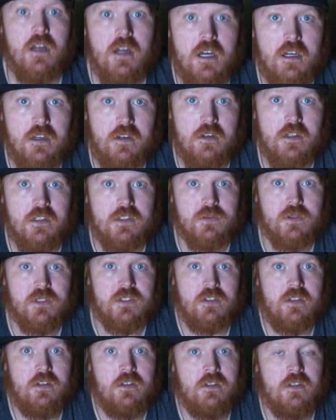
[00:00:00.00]
Hey guys,
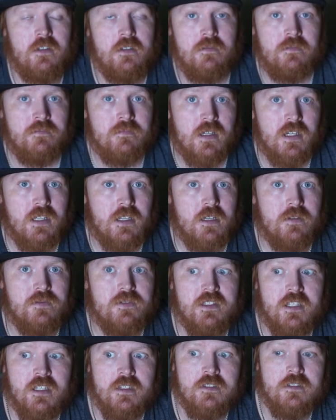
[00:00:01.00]
what's going on? My
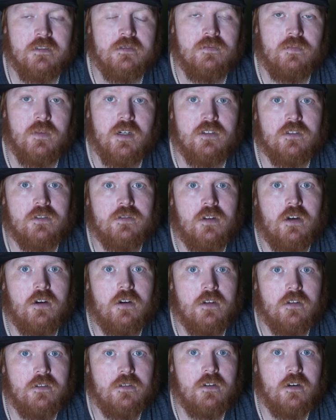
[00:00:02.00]
name's Daniel and welcome
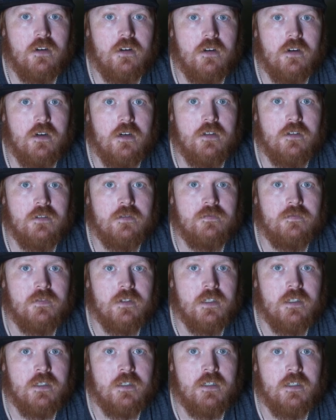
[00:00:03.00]
to Odin
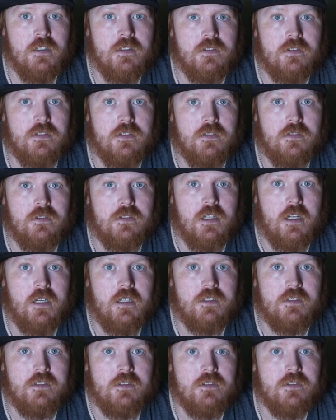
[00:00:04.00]
Fine Art
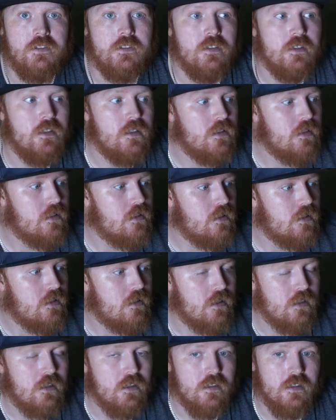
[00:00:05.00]
Creations.
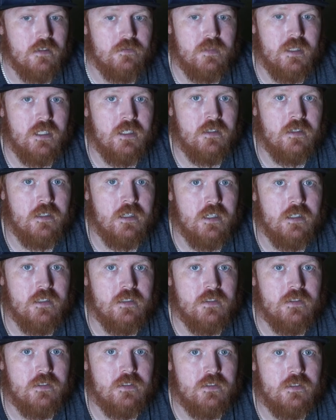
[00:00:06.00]
I've been an
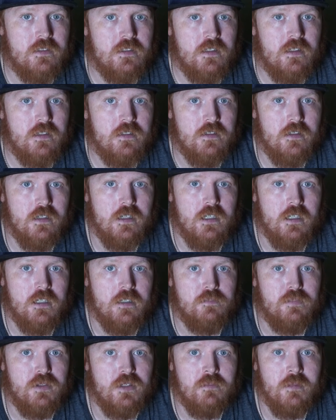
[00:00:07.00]
artist
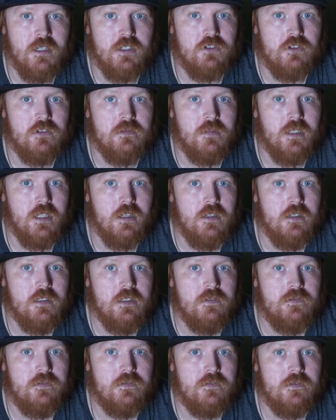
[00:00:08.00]
pretty much all my
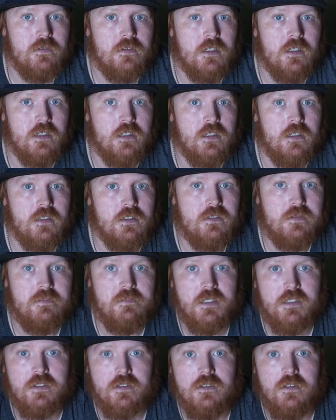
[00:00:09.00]
life. I
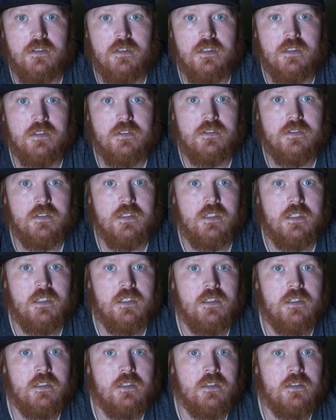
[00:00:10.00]
specialised
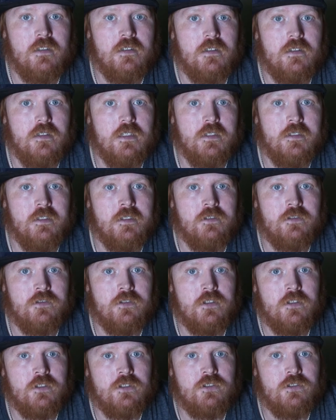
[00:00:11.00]
in
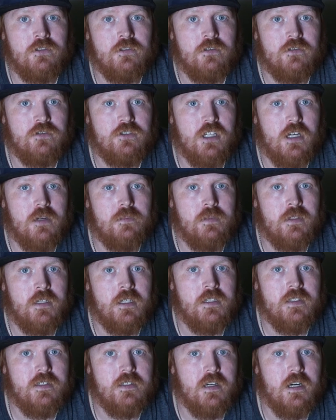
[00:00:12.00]
neo-traditional and
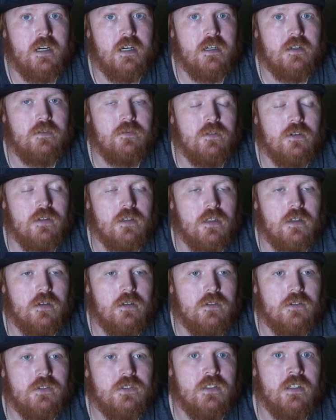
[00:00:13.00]
Japanese art while
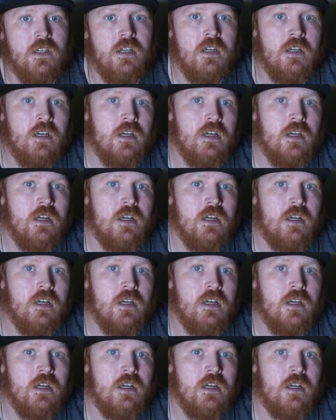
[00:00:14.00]
I was